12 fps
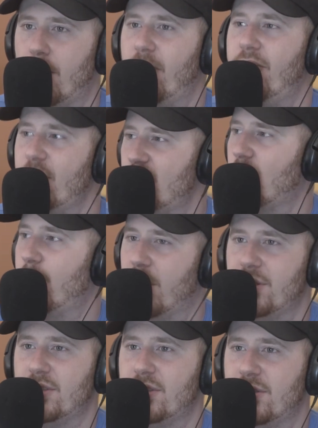I'm yeah. a visual
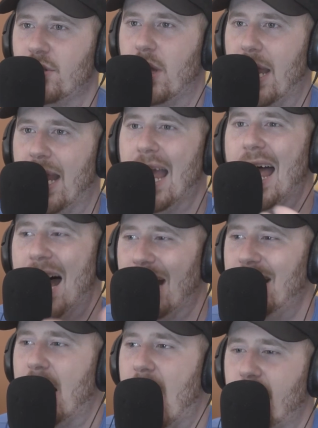person. Right. So like
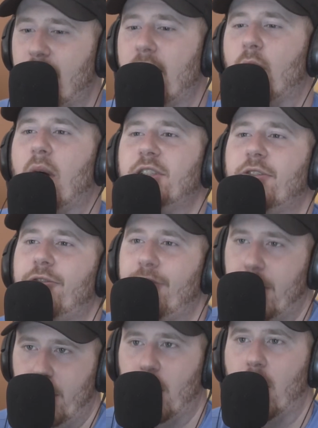I need, I'd rather watch a
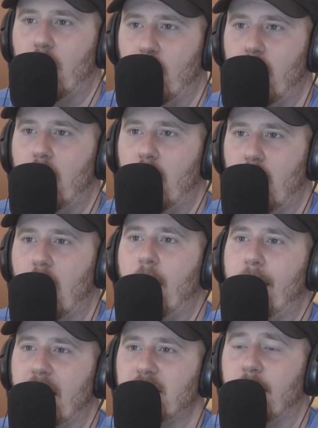video yeah.
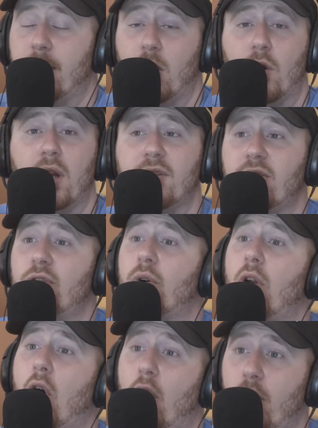about something or listen to
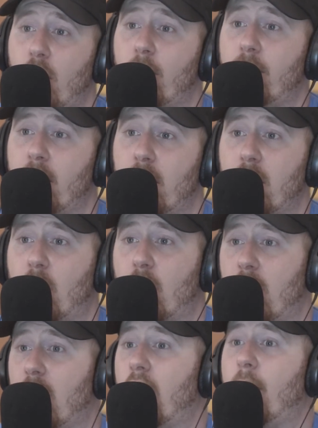an audiobook
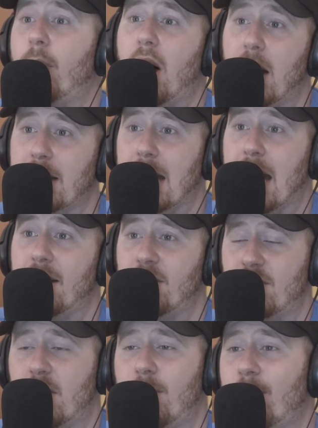or right. a, a podcast
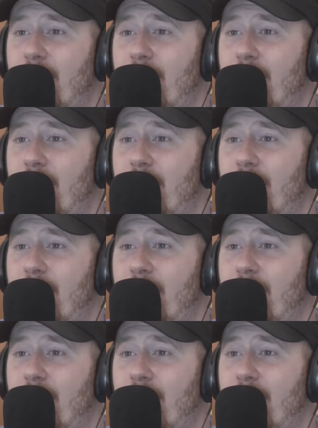or something.